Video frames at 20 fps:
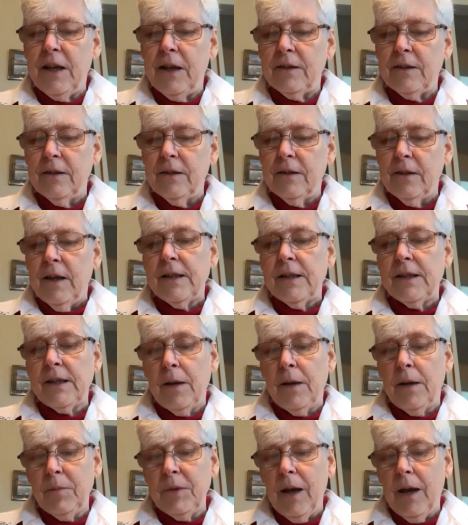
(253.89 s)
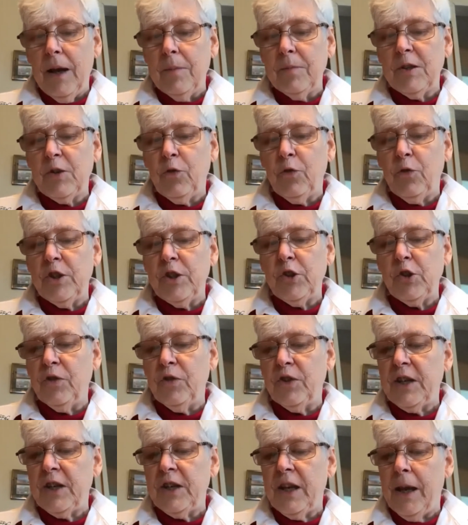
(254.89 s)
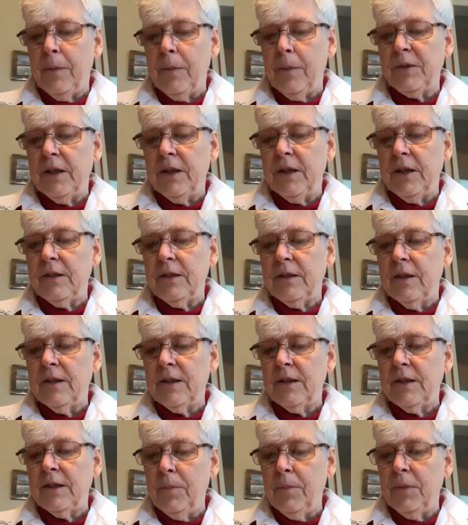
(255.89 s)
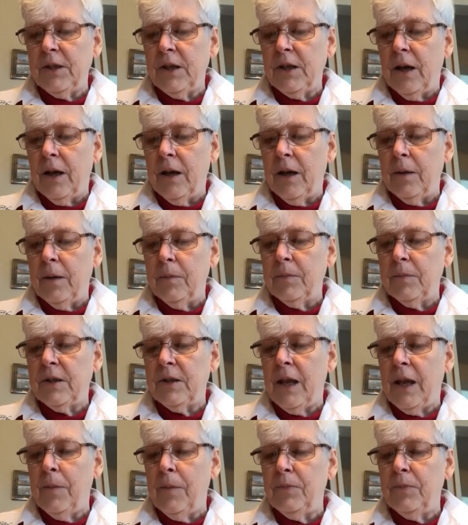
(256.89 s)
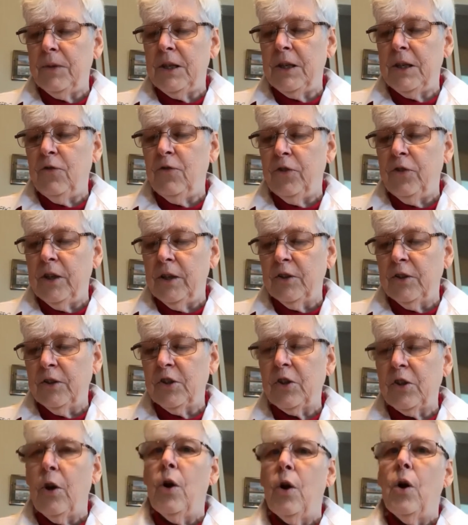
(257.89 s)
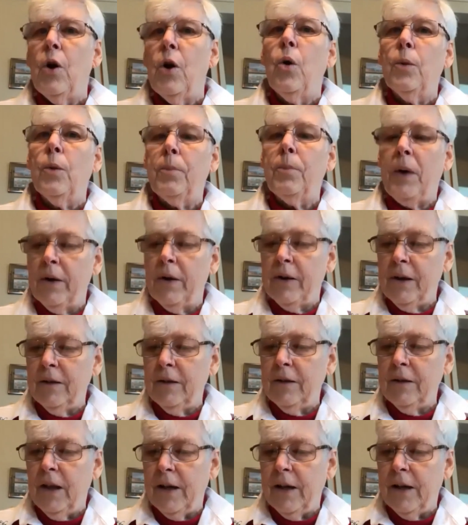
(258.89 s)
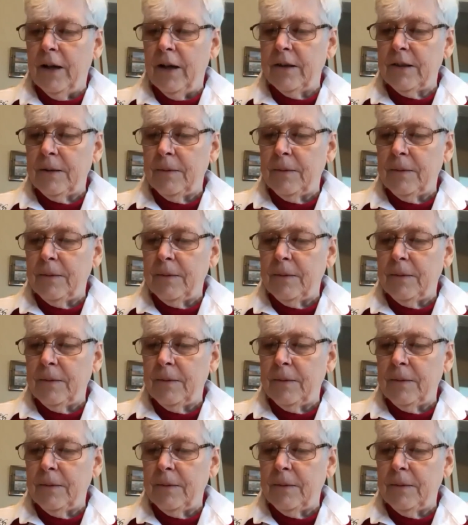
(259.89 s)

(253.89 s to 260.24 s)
Sometimes free service campsites, sometimes empty fields or parking lots.